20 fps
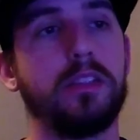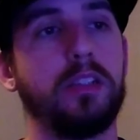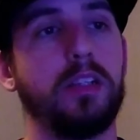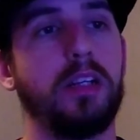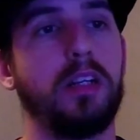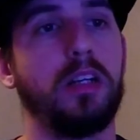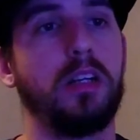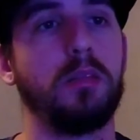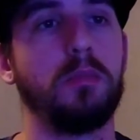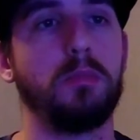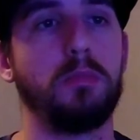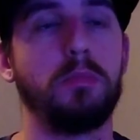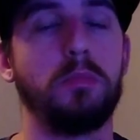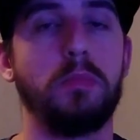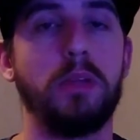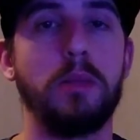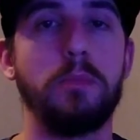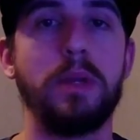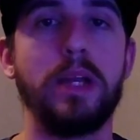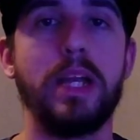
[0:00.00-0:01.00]

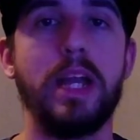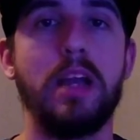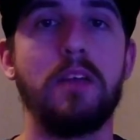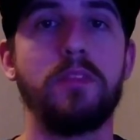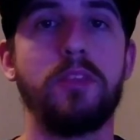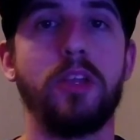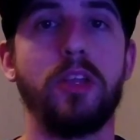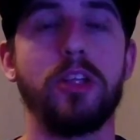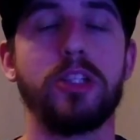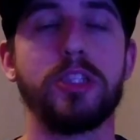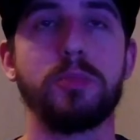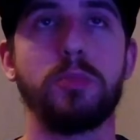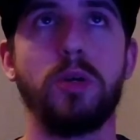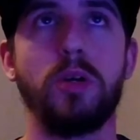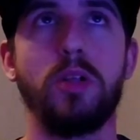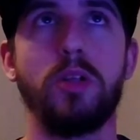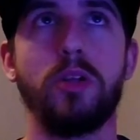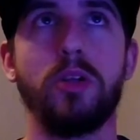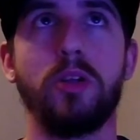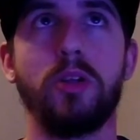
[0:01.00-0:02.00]
It may have the
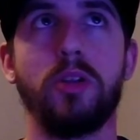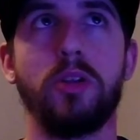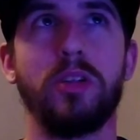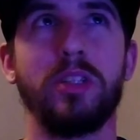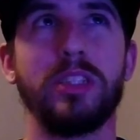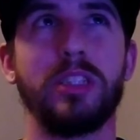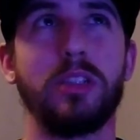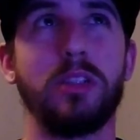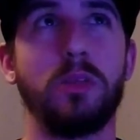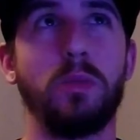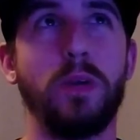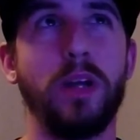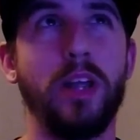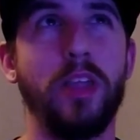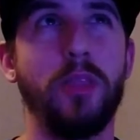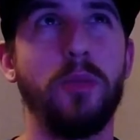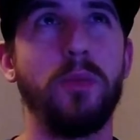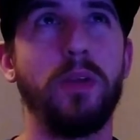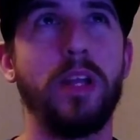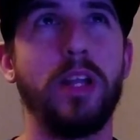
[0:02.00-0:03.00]
smaller,
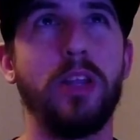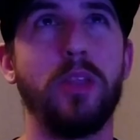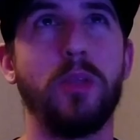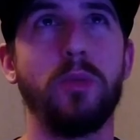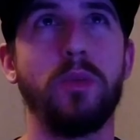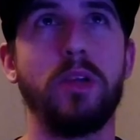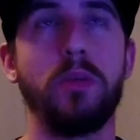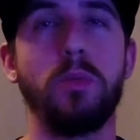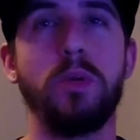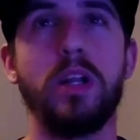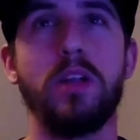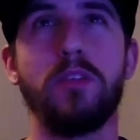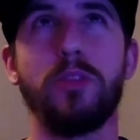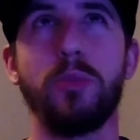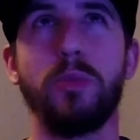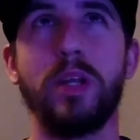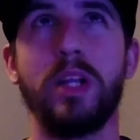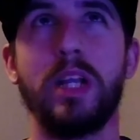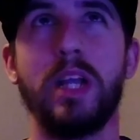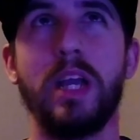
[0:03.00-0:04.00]
383, whatever,
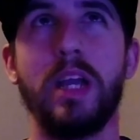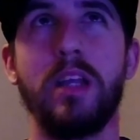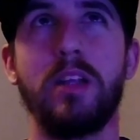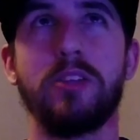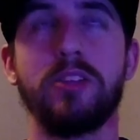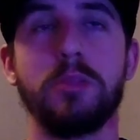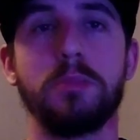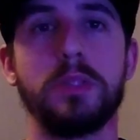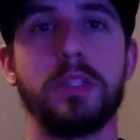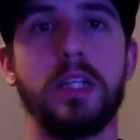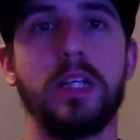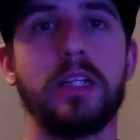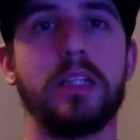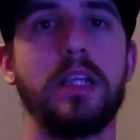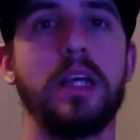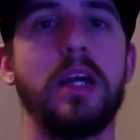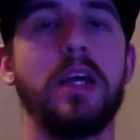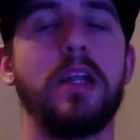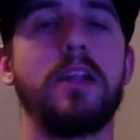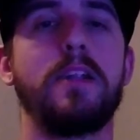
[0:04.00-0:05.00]
388, something like
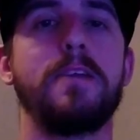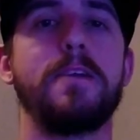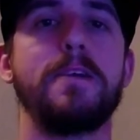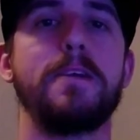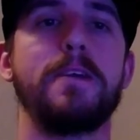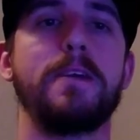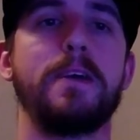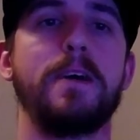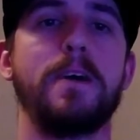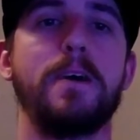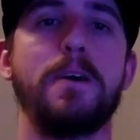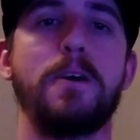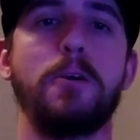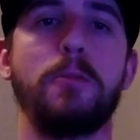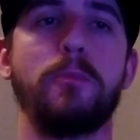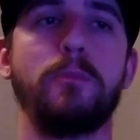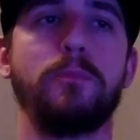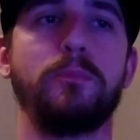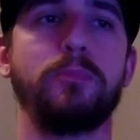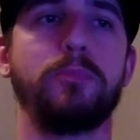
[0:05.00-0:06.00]
that.
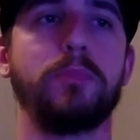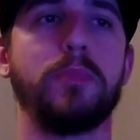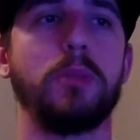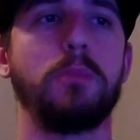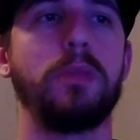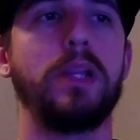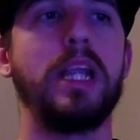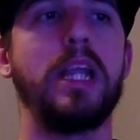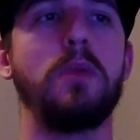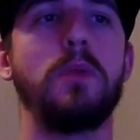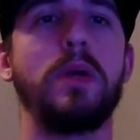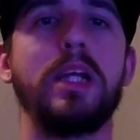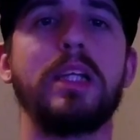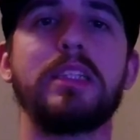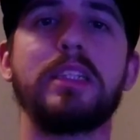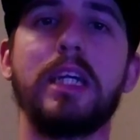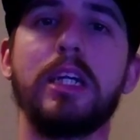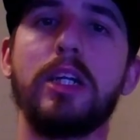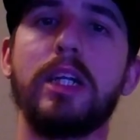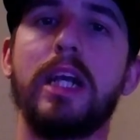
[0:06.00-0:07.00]
But anyway, it's
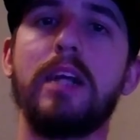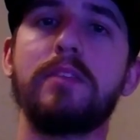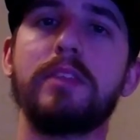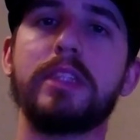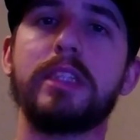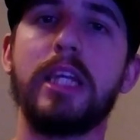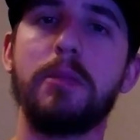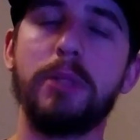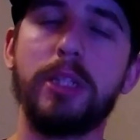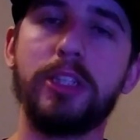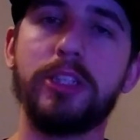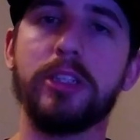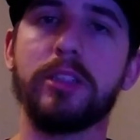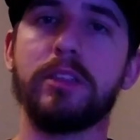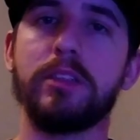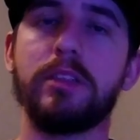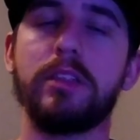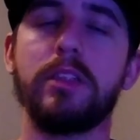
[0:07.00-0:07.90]
not going to have the same engine.